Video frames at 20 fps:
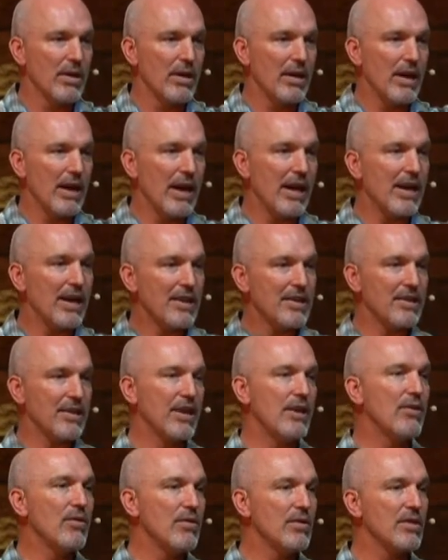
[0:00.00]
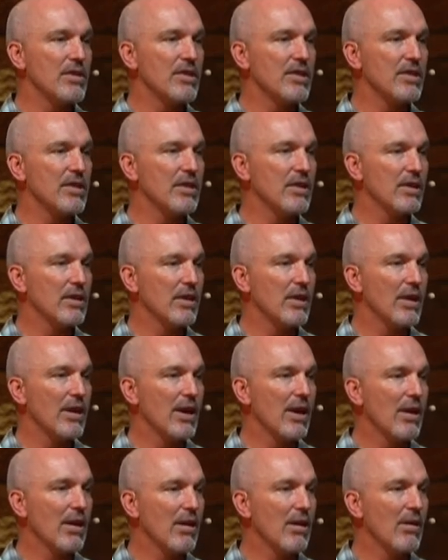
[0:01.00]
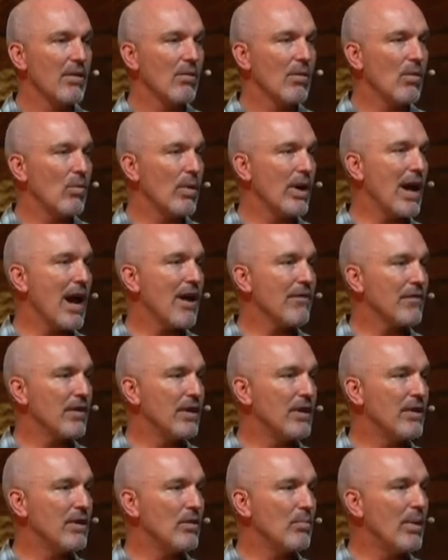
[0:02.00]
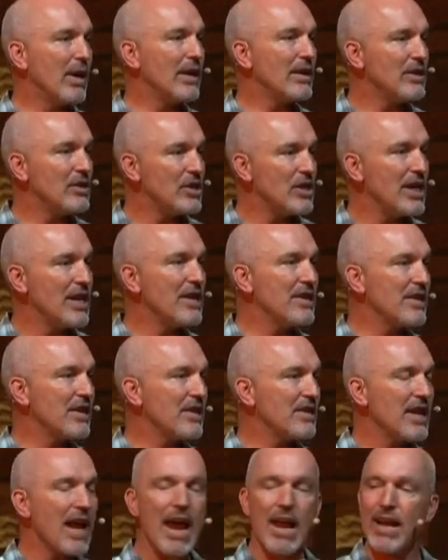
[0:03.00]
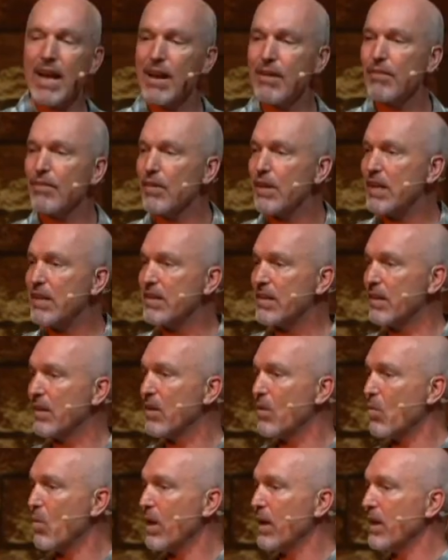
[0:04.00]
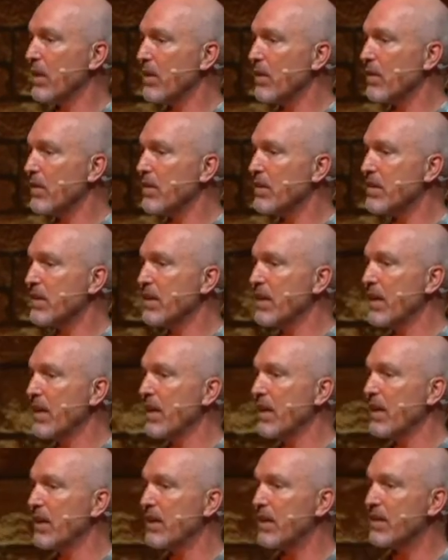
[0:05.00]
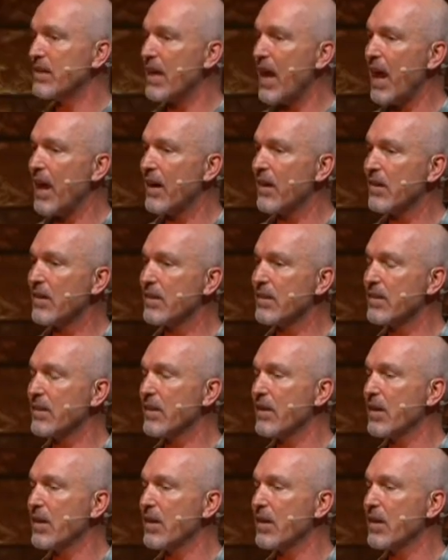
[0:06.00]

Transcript: and excuse what we often do. But Jesus had every single one of those desires.